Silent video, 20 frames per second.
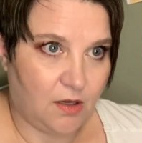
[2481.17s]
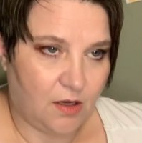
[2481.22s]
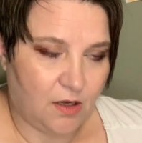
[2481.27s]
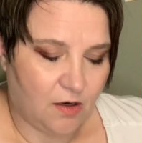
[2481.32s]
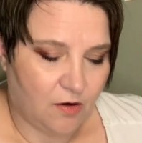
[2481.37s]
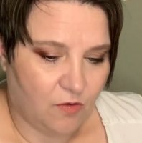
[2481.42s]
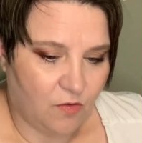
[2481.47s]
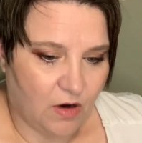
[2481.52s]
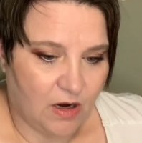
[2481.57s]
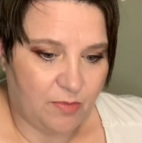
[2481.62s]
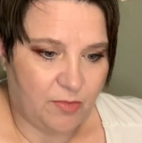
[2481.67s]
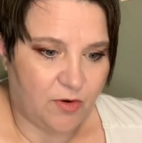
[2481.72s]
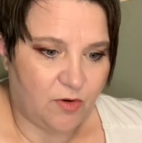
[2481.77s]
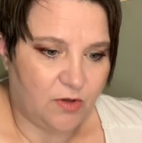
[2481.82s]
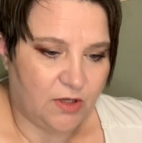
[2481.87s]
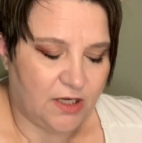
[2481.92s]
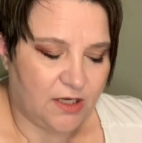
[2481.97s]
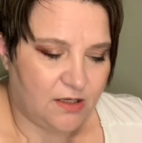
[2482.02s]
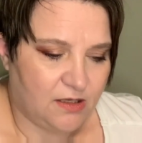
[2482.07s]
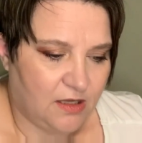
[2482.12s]

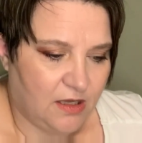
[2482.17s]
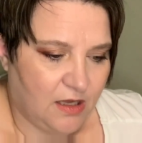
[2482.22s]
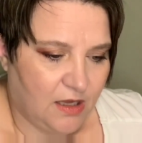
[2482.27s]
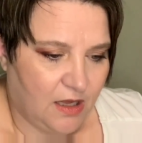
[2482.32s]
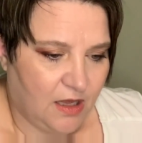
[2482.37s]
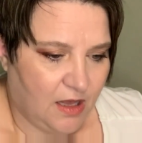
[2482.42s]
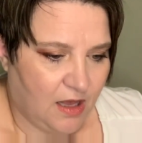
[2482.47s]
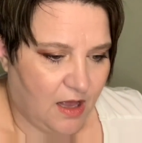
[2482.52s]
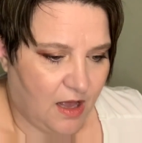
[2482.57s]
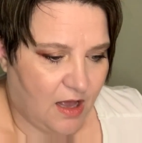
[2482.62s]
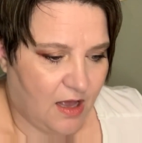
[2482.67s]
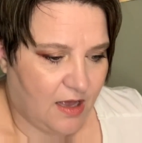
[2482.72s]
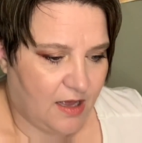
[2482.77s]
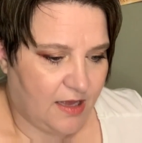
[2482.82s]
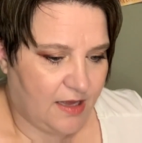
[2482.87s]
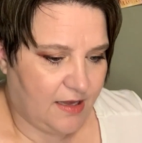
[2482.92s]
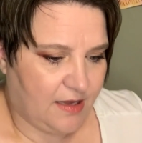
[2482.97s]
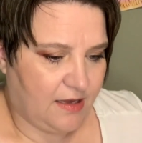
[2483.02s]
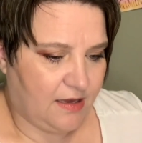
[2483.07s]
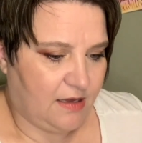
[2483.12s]
crapola,
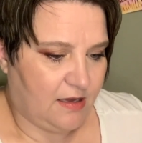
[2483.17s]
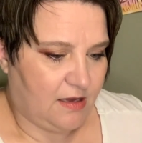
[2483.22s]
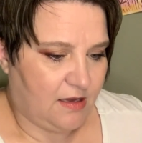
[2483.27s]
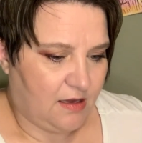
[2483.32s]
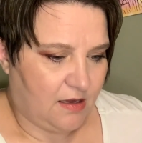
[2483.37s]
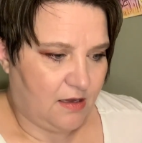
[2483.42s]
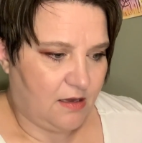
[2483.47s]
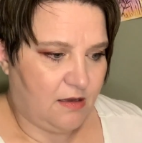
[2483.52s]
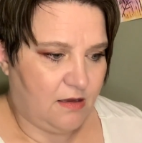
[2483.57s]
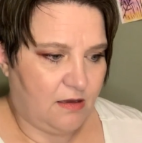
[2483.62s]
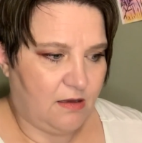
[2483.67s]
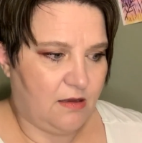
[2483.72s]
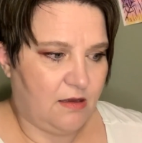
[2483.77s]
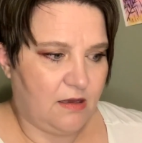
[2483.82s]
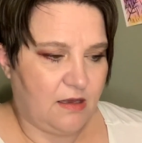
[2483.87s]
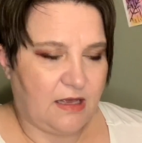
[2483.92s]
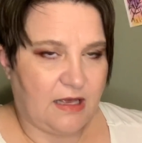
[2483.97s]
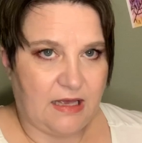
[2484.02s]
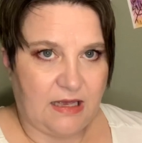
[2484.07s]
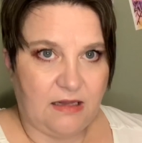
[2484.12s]
I
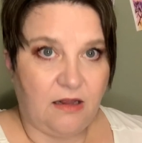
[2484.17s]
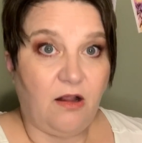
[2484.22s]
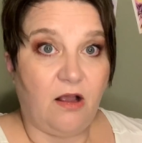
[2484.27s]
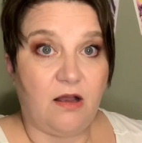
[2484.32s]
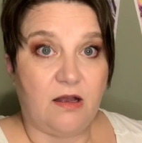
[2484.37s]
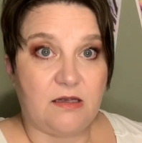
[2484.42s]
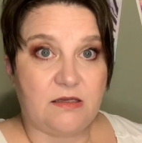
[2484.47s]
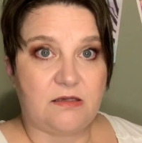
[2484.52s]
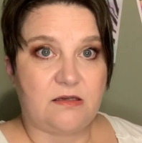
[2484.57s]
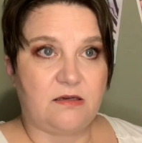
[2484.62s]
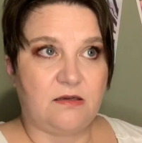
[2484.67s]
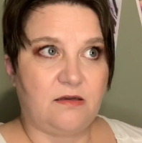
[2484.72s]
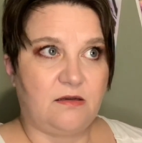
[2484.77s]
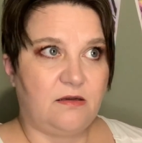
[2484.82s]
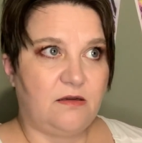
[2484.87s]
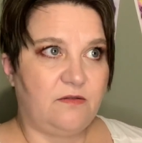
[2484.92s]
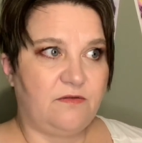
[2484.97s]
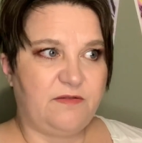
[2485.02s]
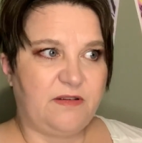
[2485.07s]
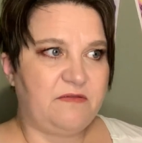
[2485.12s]
had lost
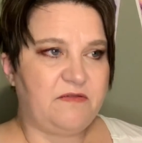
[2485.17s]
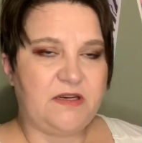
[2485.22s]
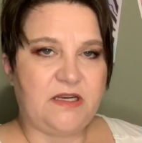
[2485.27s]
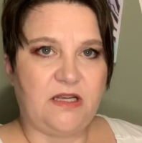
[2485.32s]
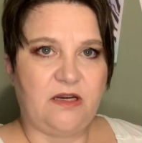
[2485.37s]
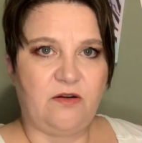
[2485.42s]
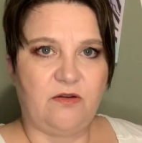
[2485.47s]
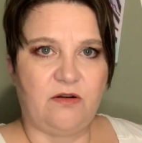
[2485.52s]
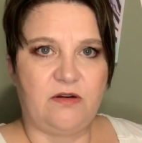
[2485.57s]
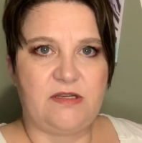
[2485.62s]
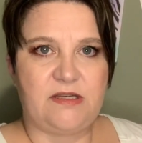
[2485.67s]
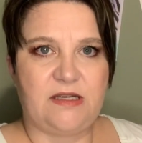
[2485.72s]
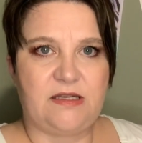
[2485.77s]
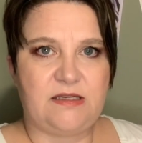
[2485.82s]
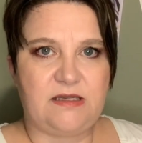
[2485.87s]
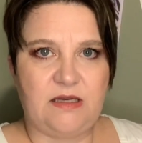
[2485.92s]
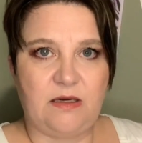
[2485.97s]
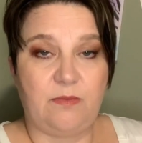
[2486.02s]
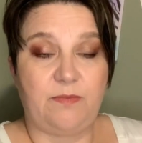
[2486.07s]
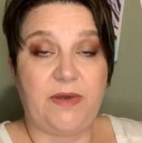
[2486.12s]
15 or
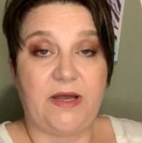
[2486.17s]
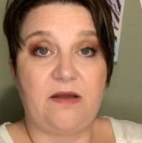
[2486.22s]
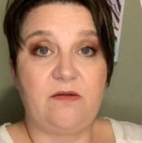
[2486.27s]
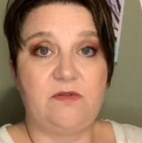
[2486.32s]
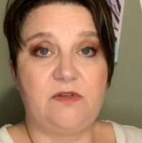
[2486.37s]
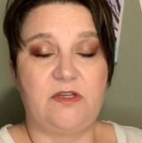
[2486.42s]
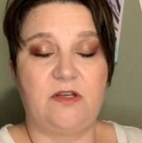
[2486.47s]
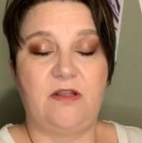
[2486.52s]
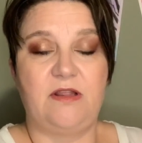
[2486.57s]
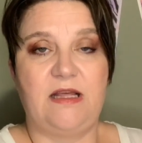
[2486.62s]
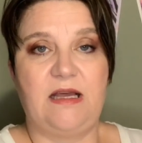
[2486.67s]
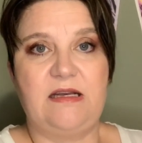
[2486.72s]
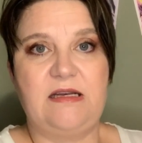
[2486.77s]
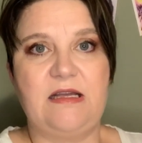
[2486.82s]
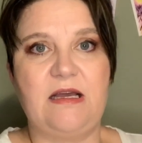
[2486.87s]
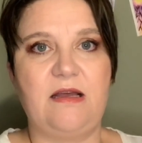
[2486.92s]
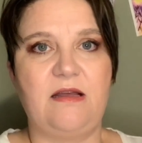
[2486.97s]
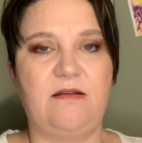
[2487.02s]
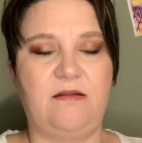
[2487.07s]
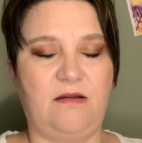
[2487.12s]
16 pounds on that,
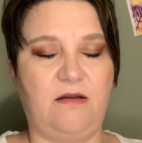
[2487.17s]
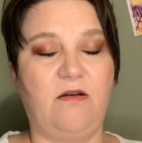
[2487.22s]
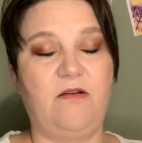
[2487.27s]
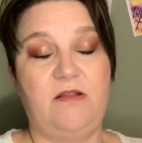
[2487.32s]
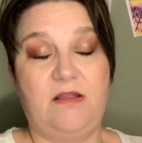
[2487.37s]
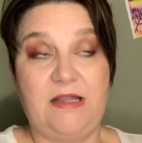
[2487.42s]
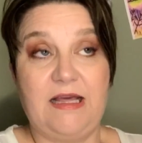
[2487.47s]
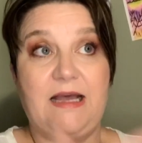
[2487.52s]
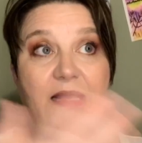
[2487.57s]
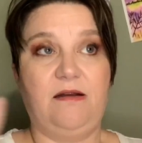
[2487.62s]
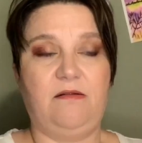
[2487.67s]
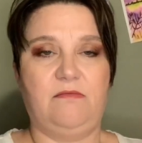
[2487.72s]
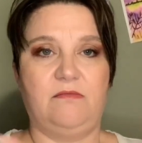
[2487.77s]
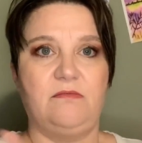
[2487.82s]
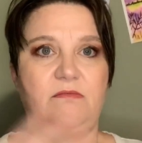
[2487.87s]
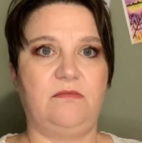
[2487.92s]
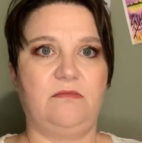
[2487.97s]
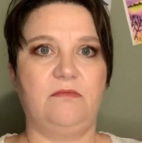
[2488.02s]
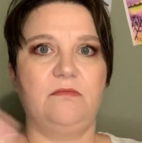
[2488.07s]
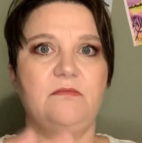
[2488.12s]

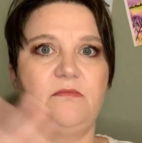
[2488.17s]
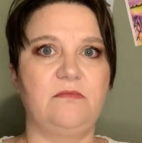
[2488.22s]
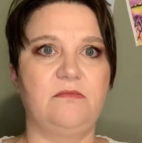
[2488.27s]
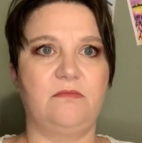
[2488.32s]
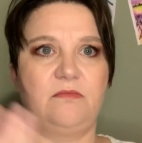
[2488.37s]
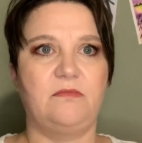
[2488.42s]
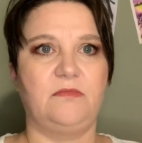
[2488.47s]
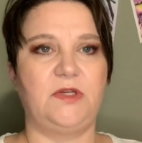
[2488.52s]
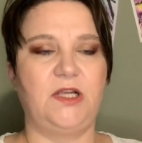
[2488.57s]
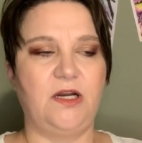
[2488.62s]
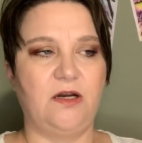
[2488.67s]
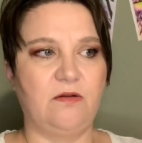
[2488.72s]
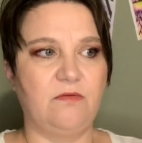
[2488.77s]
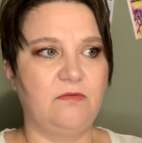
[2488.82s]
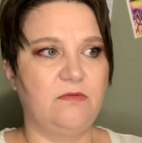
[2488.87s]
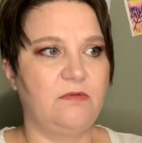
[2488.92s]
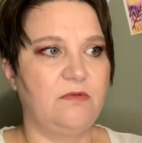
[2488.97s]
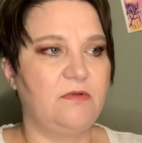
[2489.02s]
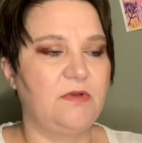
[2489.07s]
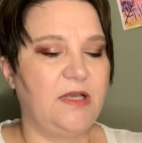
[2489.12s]
and
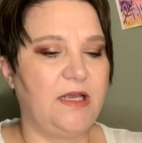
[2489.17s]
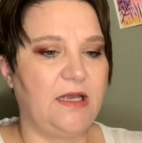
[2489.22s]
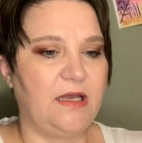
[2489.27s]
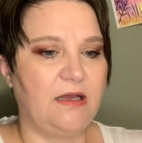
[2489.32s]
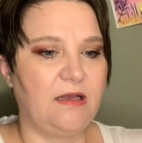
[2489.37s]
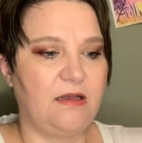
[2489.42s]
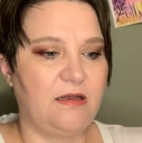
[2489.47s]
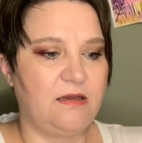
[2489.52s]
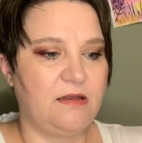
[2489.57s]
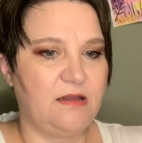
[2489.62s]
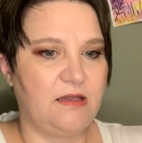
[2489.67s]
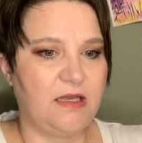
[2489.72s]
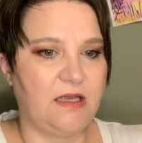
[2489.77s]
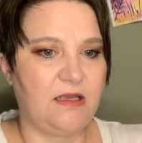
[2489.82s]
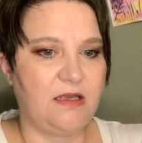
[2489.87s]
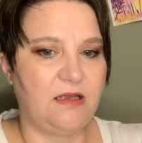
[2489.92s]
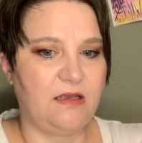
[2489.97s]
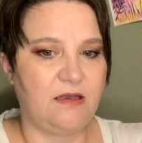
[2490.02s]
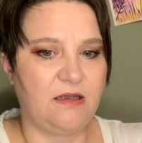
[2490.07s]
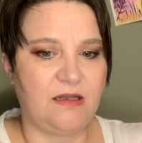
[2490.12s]

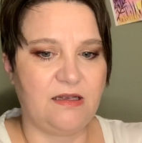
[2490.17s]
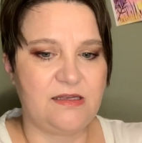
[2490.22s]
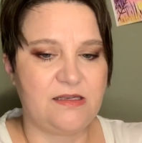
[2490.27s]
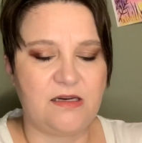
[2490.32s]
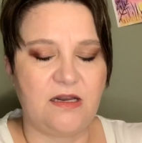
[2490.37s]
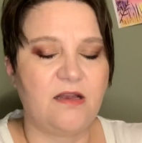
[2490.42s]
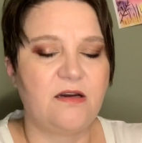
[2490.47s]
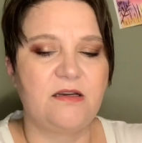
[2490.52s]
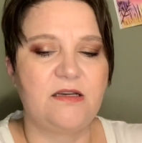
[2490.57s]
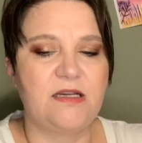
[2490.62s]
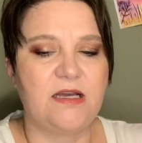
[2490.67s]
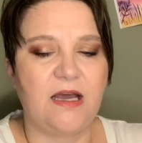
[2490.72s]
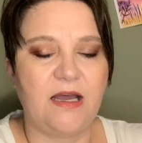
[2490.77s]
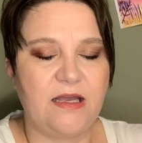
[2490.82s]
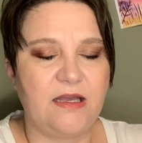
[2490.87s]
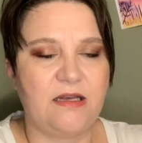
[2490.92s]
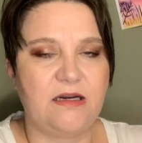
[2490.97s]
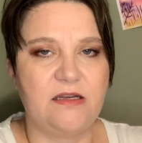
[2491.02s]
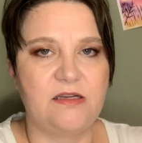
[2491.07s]
it's not a diet,